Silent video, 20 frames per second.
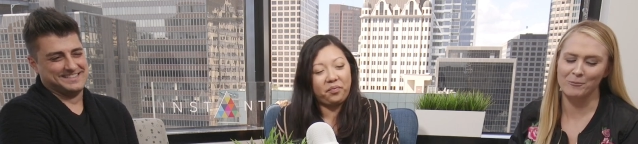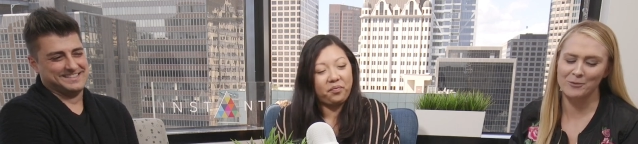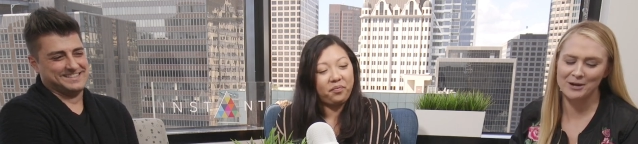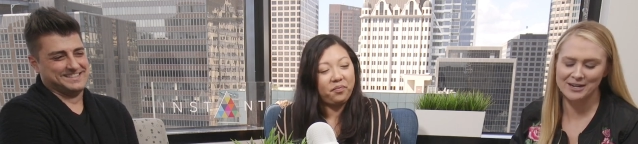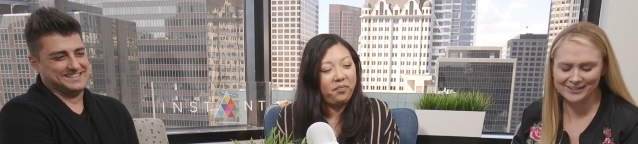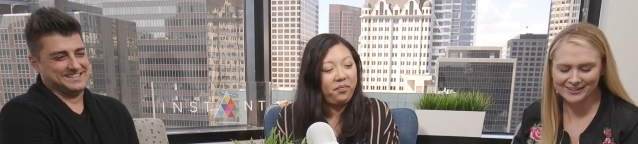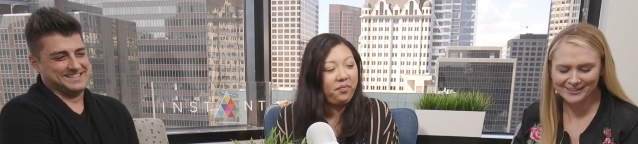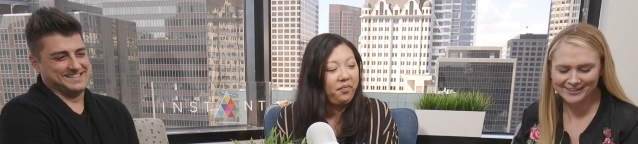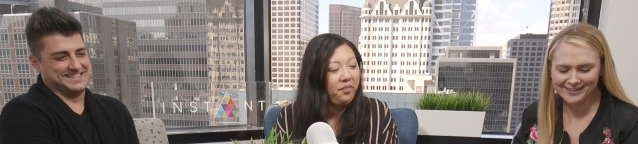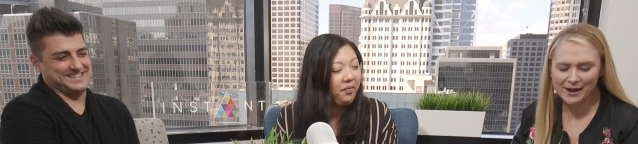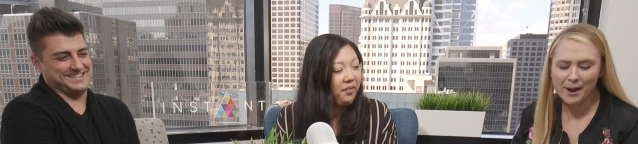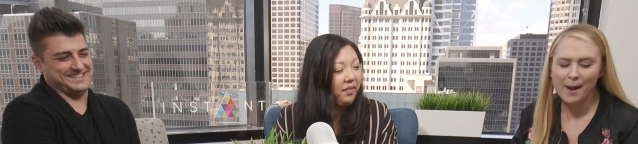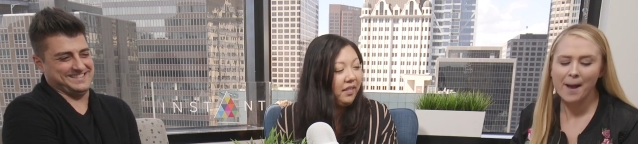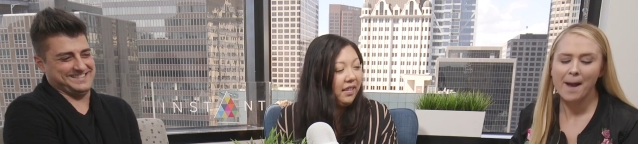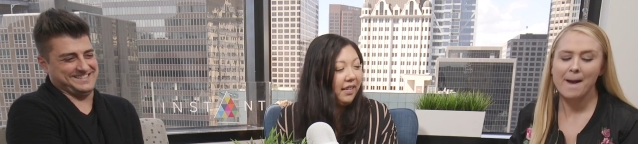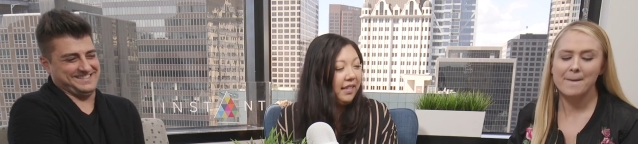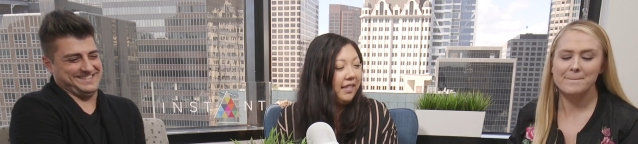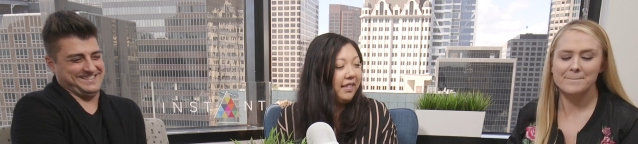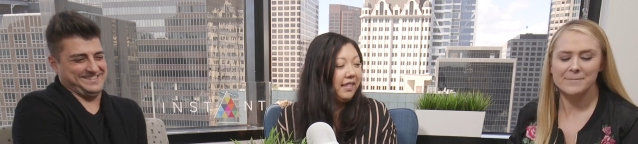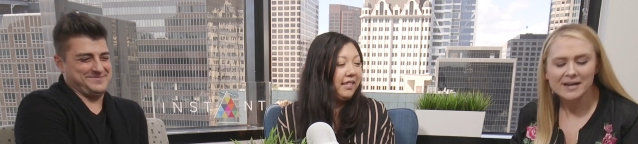Speaker 1: winner.
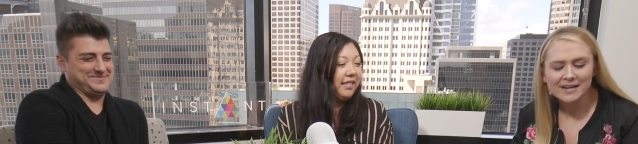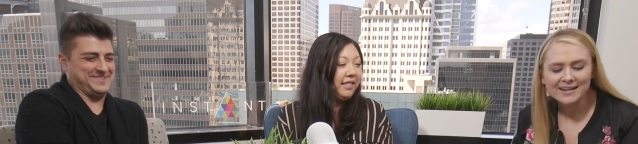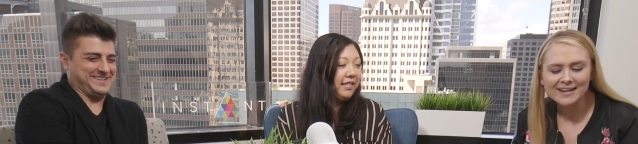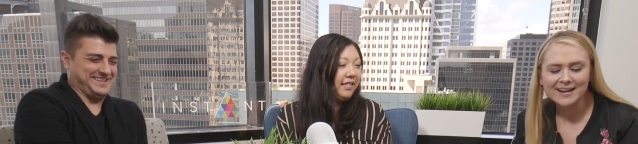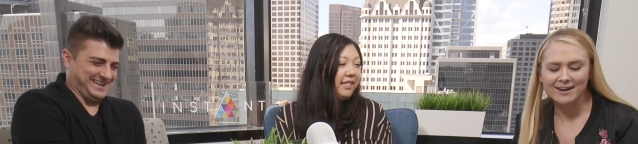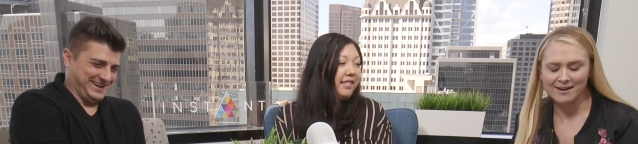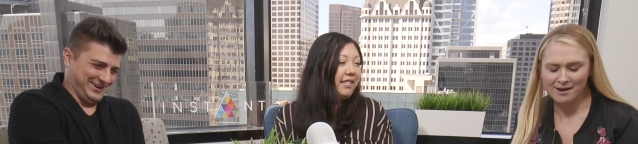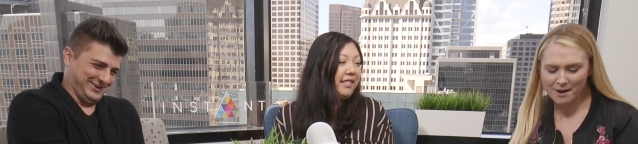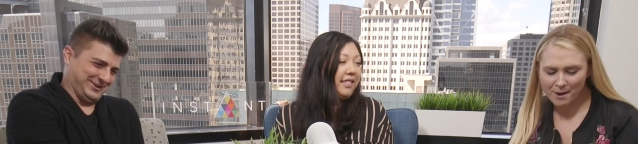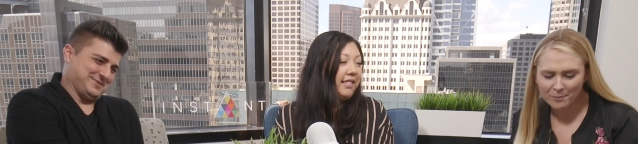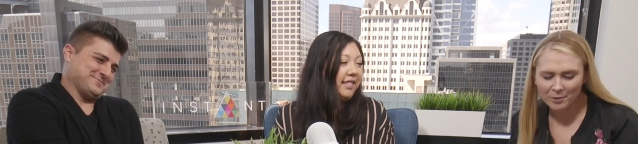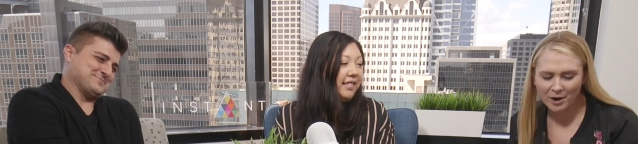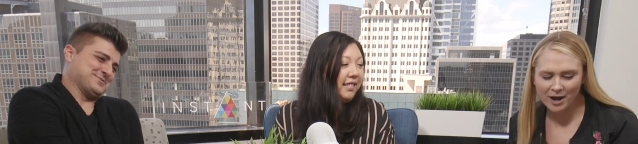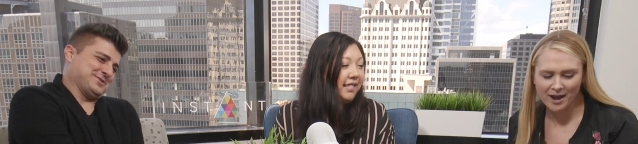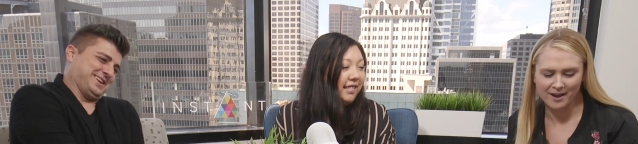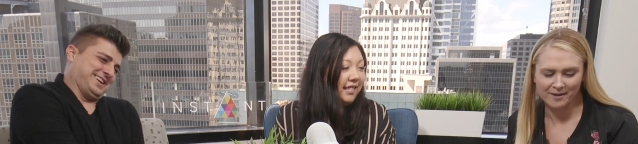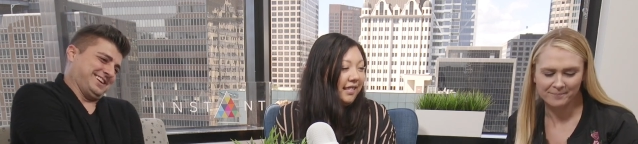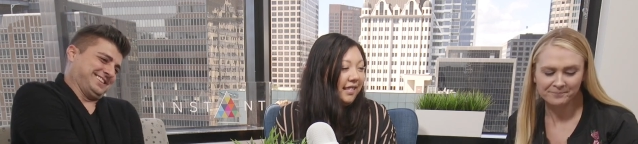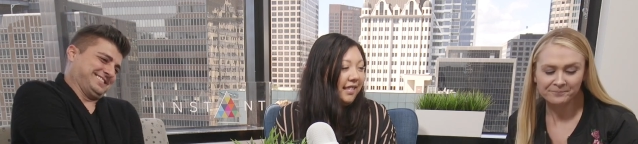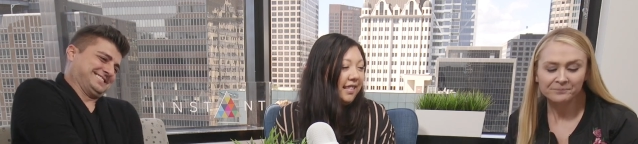Panera, Panera
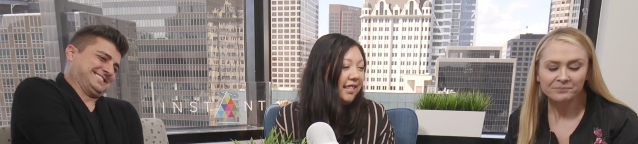bread.